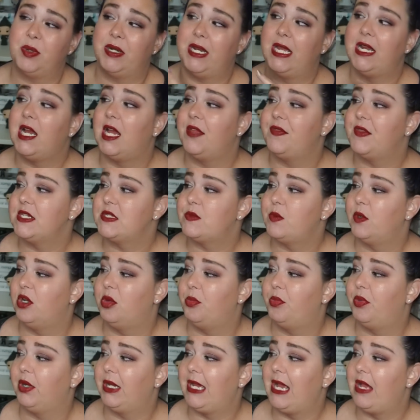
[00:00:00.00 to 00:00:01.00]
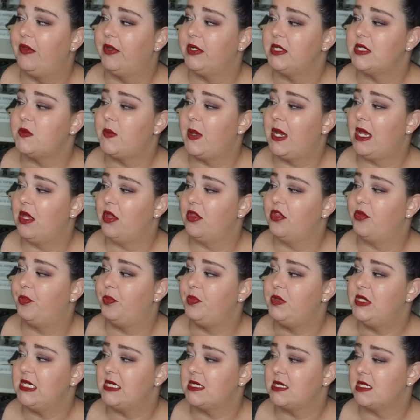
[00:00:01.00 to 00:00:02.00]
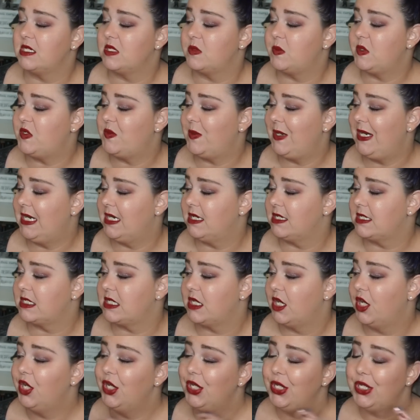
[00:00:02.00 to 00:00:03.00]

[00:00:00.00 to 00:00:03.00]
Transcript: but I got this one on Book Outlet as well, the distance between us.